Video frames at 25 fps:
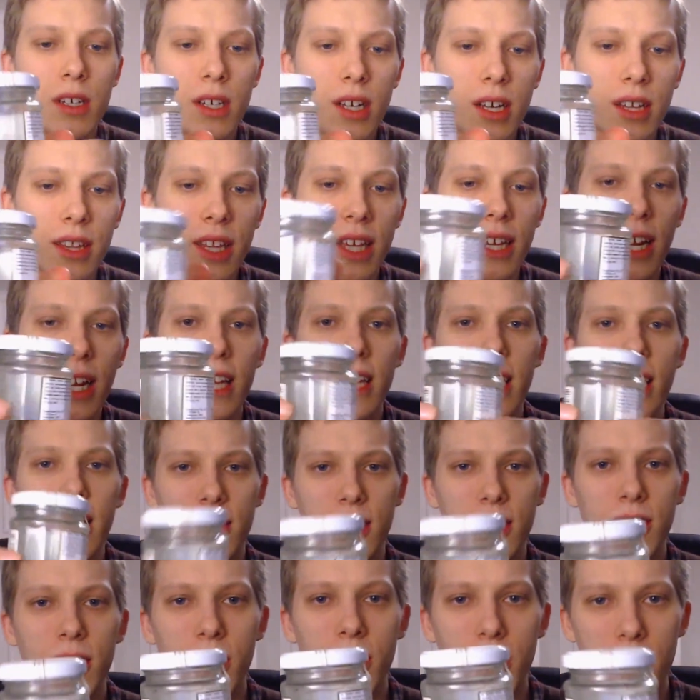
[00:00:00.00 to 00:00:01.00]
and then I get
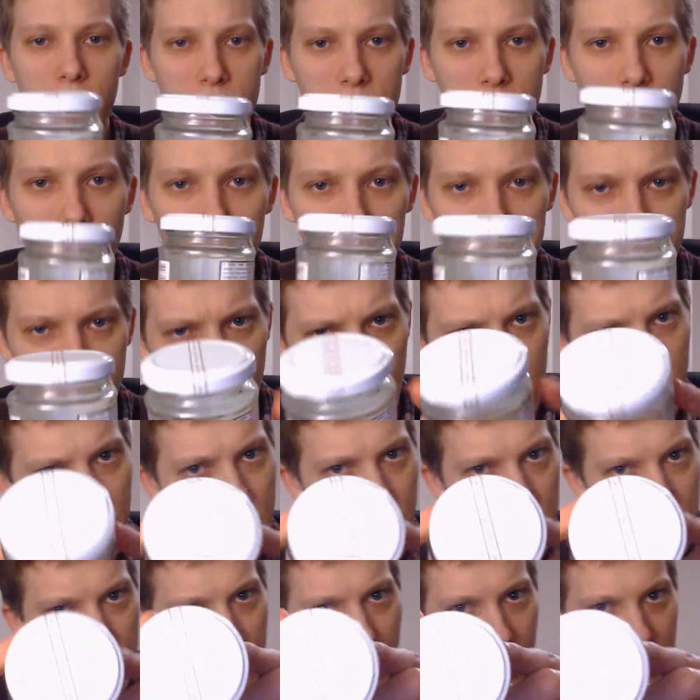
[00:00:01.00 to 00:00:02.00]
the top-down
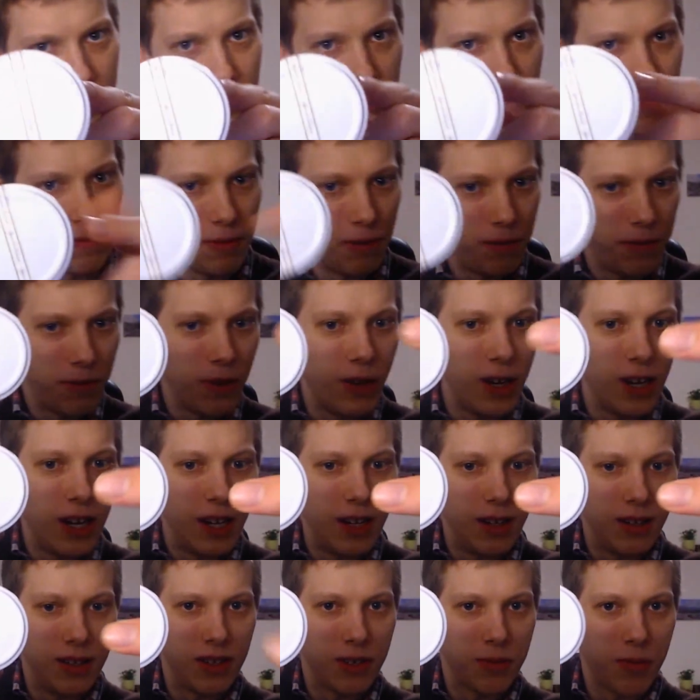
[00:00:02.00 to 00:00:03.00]
perspective for
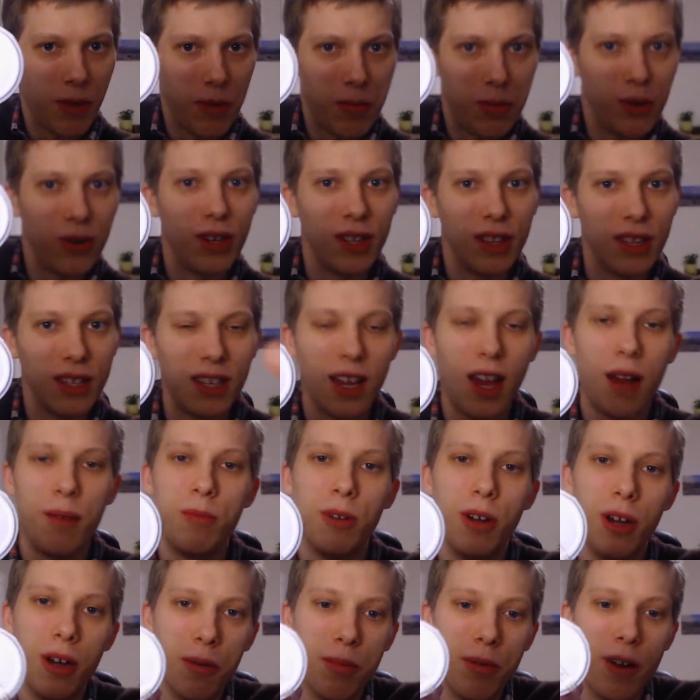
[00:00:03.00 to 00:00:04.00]
free, just by putting the
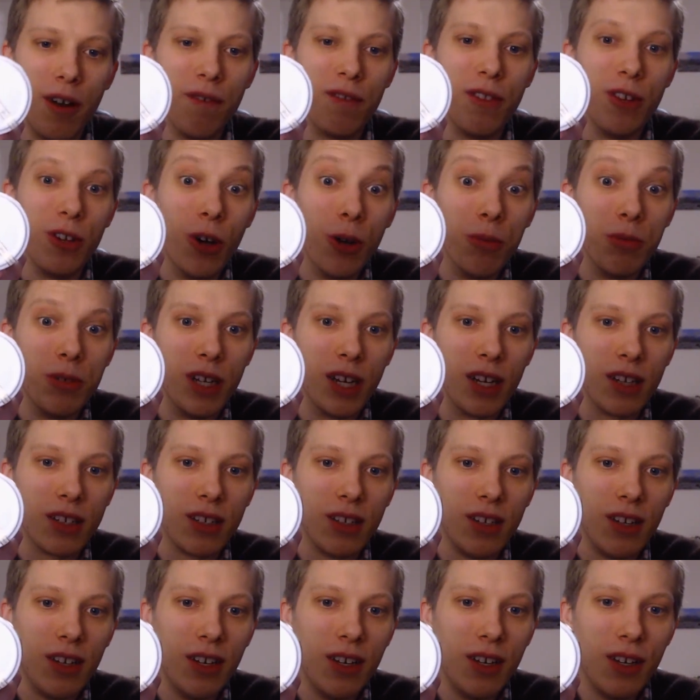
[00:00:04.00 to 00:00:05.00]
camera above the
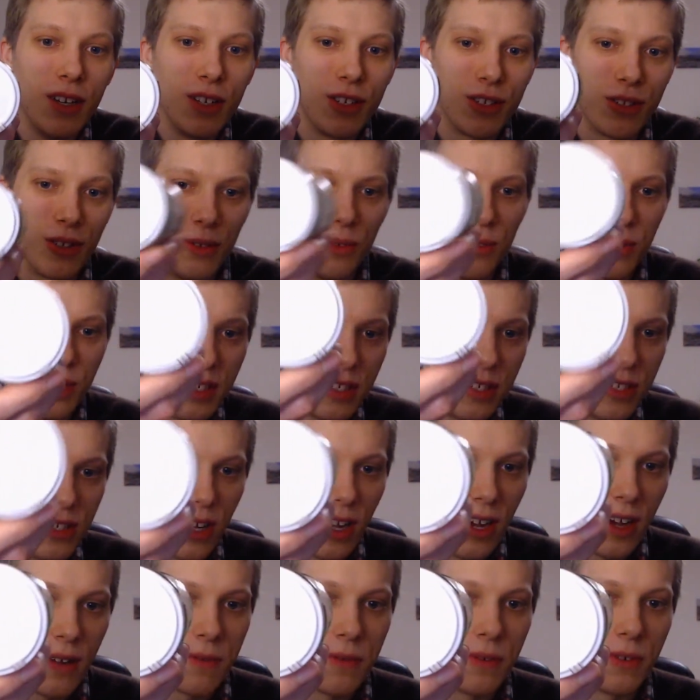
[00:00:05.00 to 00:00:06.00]
object. So this
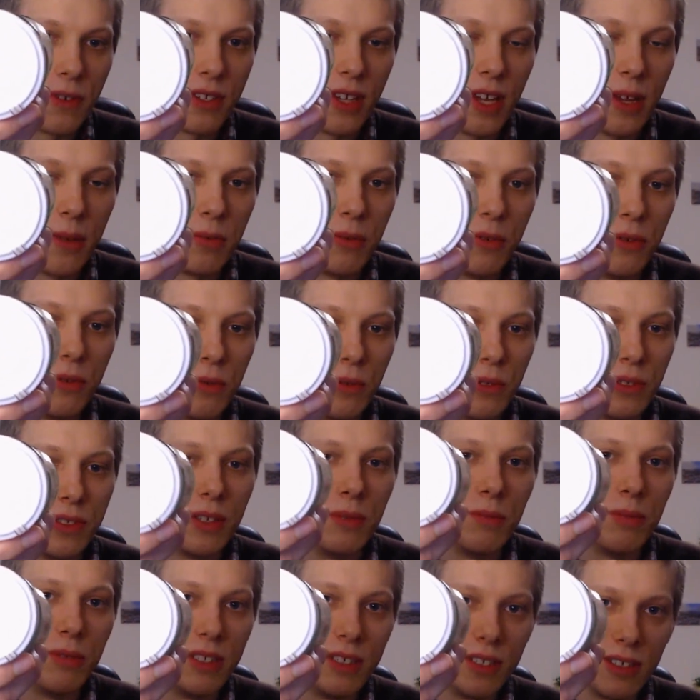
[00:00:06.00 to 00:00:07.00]
jar, for example, will
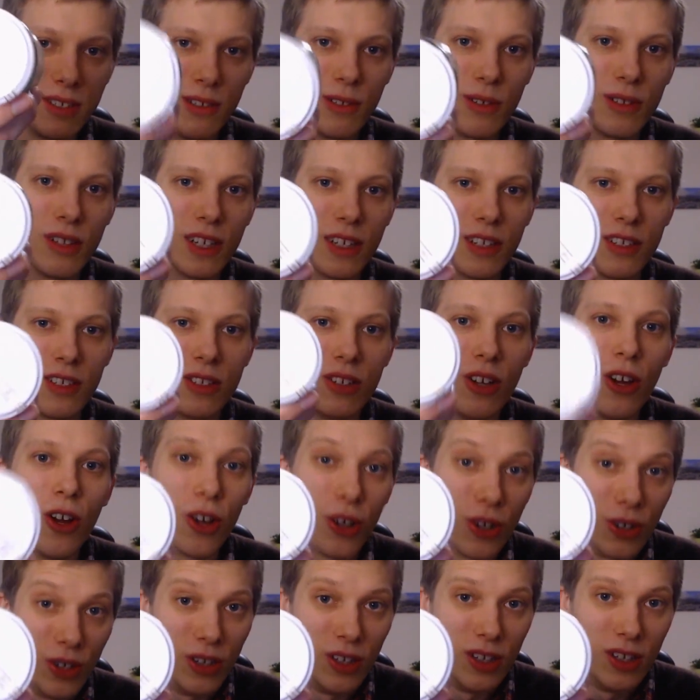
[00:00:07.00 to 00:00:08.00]
simply just look like a
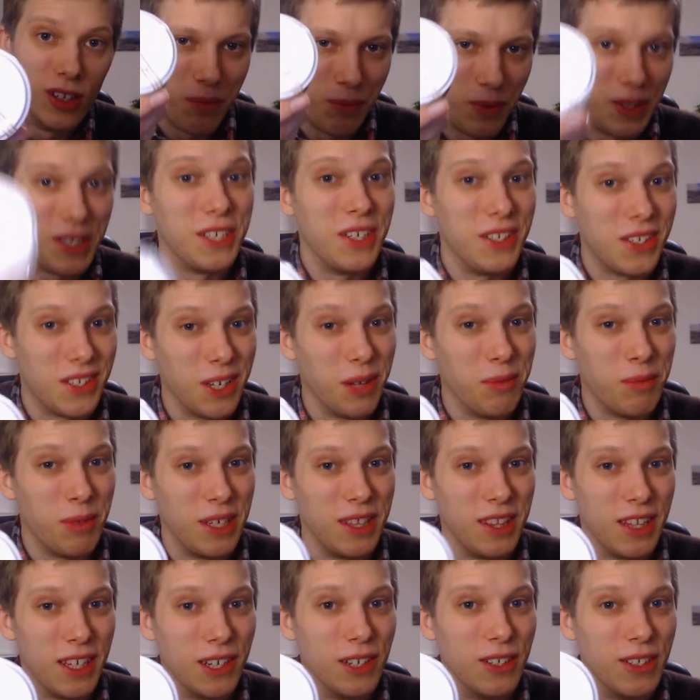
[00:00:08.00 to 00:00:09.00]
circle, which is
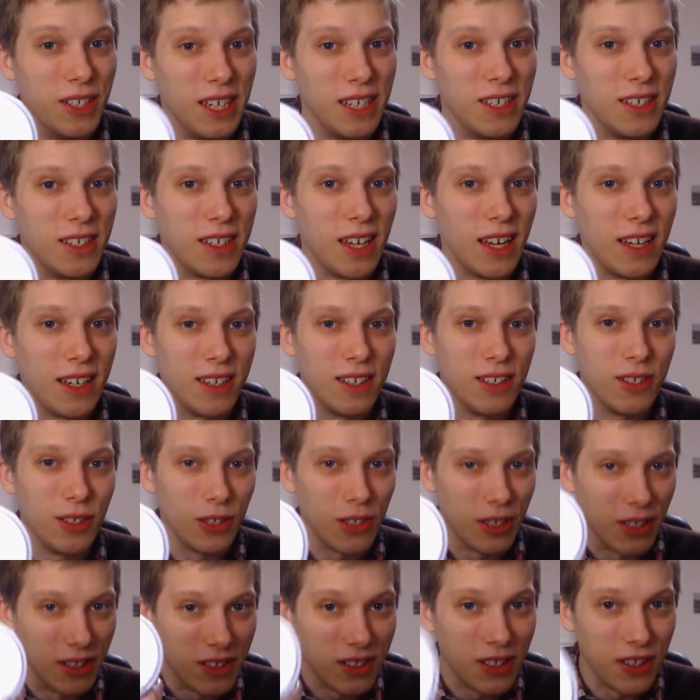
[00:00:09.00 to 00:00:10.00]
something that I'll need to take into
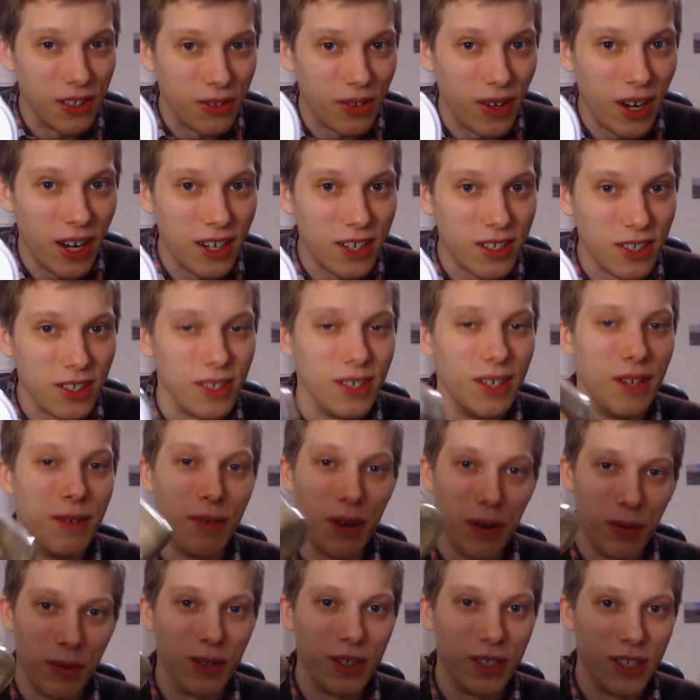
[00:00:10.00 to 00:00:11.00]
consideration if
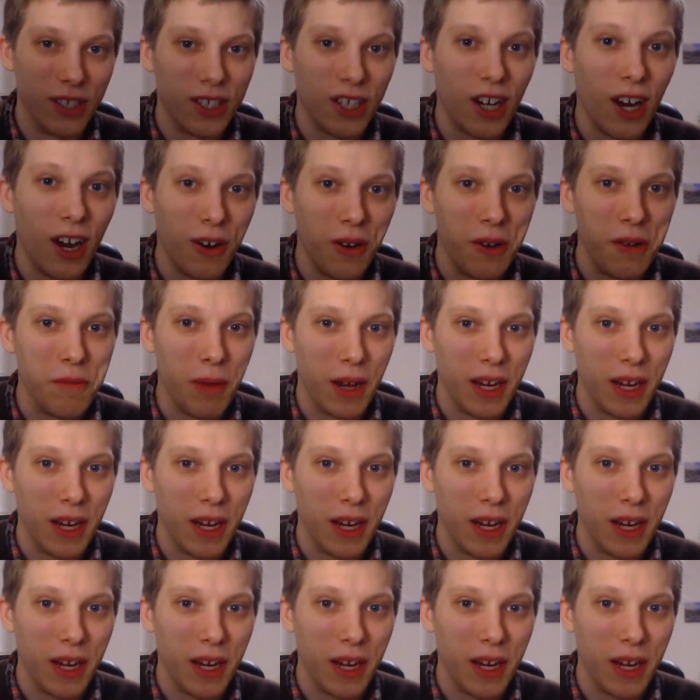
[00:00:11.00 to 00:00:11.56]
I want a jar in